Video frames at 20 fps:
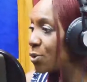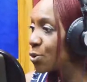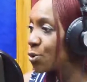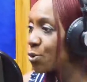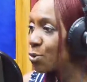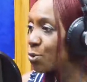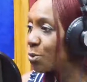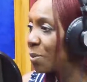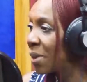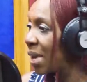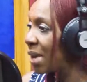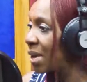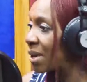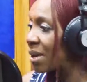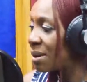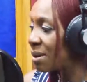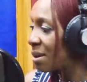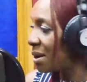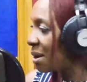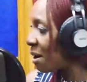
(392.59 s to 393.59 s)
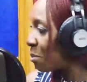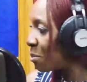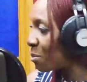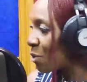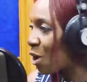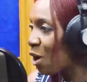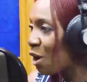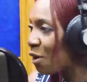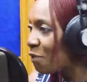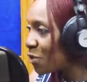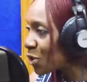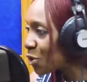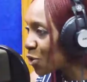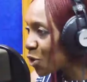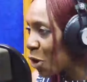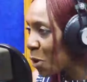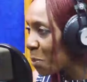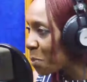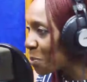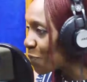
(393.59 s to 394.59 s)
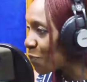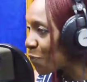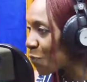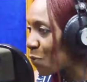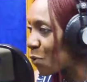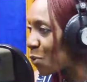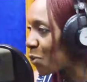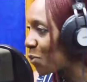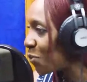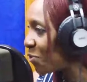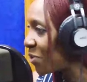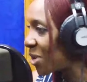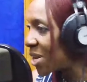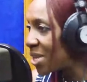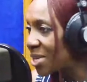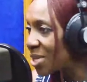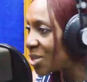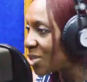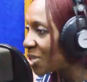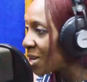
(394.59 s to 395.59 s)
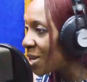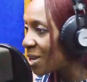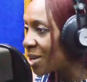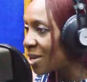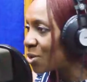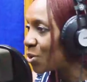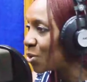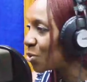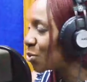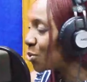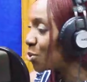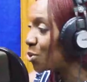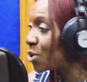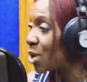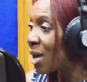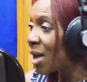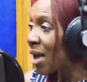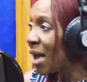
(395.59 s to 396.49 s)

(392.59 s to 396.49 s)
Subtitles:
to make cover tops for furniture. You could,